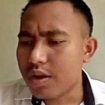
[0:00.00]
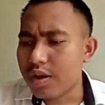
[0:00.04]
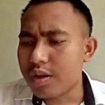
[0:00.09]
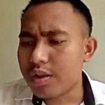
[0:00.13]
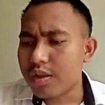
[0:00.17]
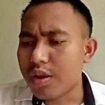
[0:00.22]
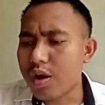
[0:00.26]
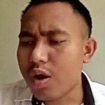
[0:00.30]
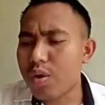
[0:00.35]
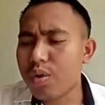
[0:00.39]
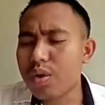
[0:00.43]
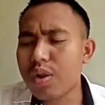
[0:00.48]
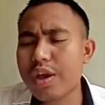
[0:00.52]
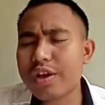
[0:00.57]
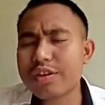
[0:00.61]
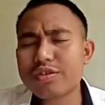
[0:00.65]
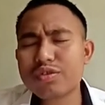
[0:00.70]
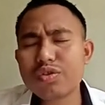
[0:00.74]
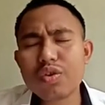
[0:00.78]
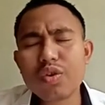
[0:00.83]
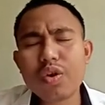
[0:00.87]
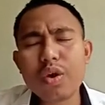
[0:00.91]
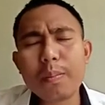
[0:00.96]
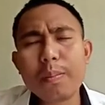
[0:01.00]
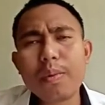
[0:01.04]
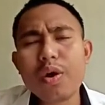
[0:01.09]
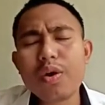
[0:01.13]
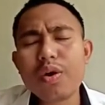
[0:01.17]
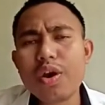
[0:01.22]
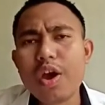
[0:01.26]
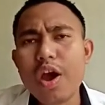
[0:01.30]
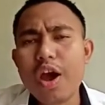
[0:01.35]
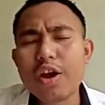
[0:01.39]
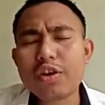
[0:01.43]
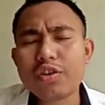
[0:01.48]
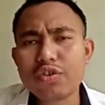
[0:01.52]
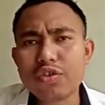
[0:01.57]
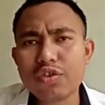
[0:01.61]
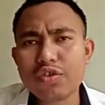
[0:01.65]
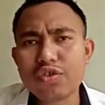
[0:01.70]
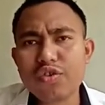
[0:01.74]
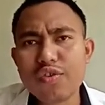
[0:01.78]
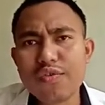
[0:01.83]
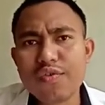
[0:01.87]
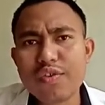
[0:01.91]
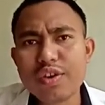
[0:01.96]
Now let's talk about a
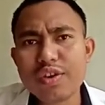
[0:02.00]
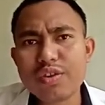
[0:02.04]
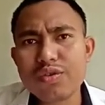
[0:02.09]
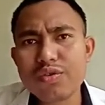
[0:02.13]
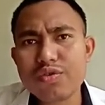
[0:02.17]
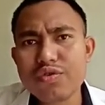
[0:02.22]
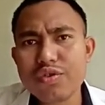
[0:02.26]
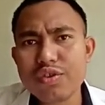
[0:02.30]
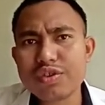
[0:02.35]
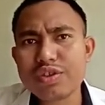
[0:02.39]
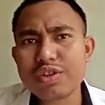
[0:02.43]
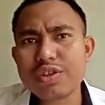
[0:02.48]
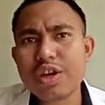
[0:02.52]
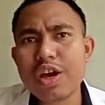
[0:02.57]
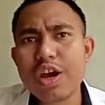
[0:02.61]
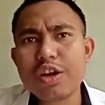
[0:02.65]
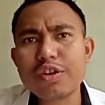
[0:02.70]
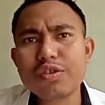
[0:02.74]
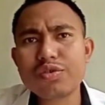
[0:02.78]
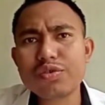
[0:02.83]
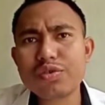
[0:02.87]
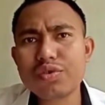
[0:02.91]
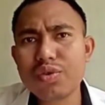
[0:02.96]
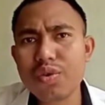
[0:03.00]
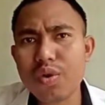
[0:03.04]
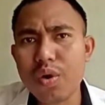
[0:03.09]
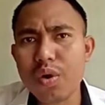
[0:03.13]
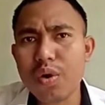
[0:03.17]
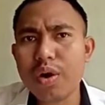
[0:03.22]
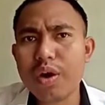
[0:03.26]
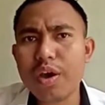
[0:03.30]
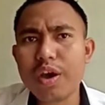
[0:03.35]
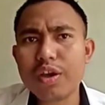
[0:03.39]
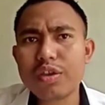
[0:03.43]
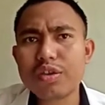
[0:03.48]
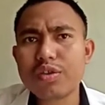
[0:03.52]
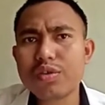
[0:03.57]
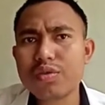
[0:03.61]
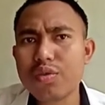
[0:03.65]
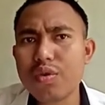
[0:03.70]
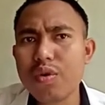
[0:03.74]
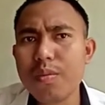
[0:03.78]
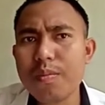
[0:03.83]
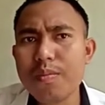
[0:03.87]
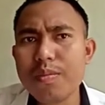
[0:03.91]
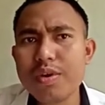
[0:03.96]
heterotrophic nutrition.
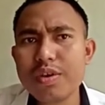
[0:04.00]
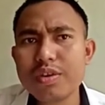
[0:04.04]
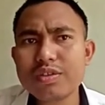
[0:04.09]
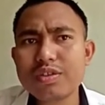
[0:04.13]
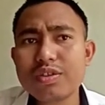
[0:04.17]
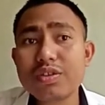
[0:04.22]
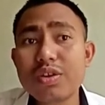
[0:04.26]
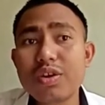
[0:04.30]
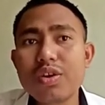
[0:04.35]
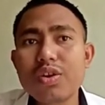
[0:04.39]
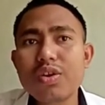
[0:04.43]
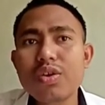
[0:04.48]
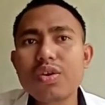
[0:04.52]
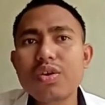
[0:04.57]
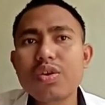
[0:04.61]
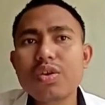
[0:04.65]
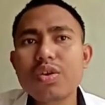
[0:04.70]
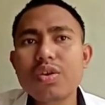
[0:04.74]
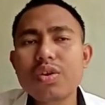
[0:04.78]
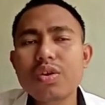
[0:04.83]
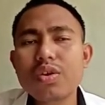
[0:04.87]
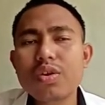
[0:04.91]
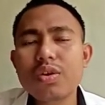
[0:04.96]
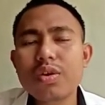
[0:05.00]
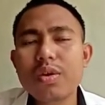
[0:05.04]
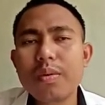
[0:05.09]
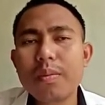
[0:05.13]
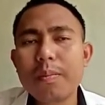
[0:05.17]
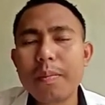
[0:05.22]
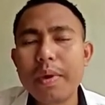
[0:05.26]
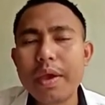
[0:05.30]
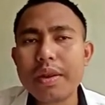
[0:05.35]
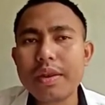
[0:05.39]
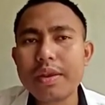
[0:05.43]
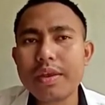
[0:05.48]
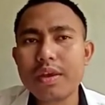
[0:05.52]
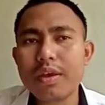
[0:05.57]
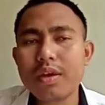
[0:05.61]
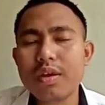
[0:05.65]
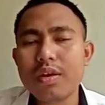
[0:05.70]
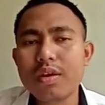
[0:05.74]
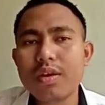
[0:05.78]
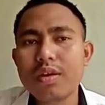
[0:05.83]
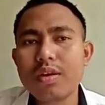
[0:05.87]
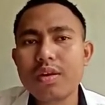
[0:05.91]
Hetero means many.